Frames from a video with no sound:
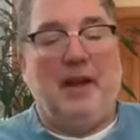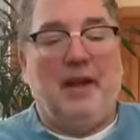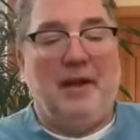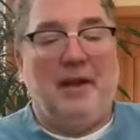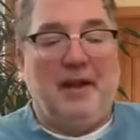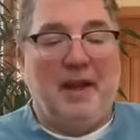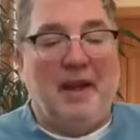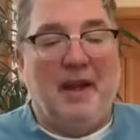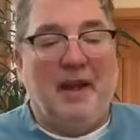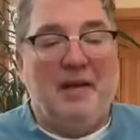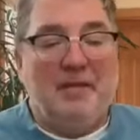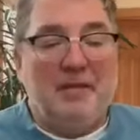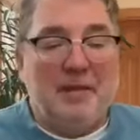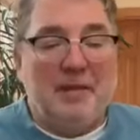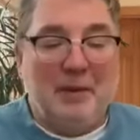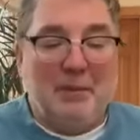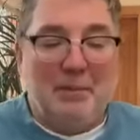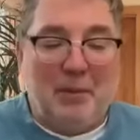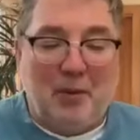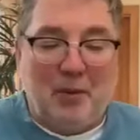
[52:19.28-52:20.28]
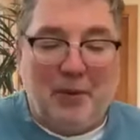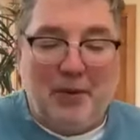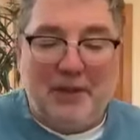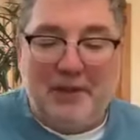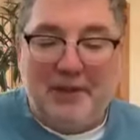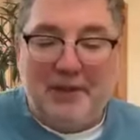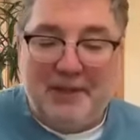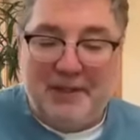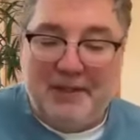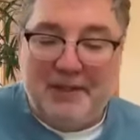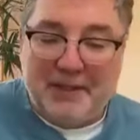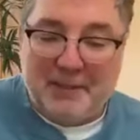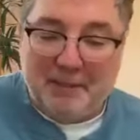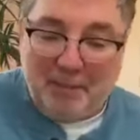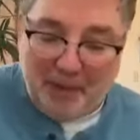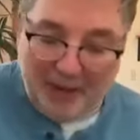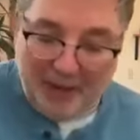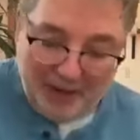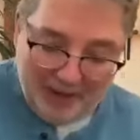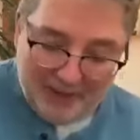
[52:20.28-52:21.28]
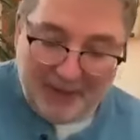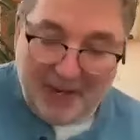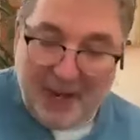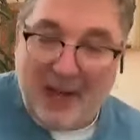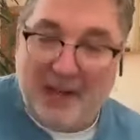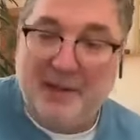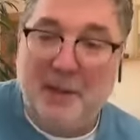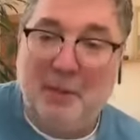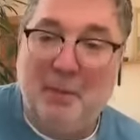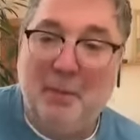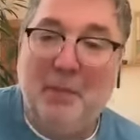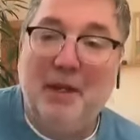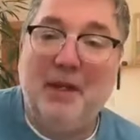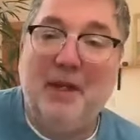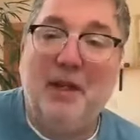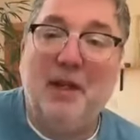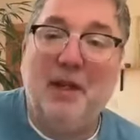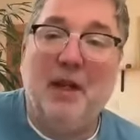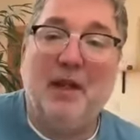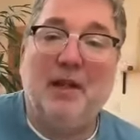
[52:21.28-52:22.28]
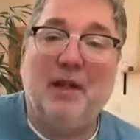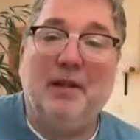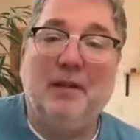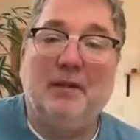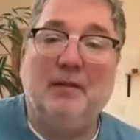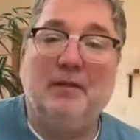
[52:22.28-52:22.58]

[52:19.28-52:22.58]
and every point in space has a midline,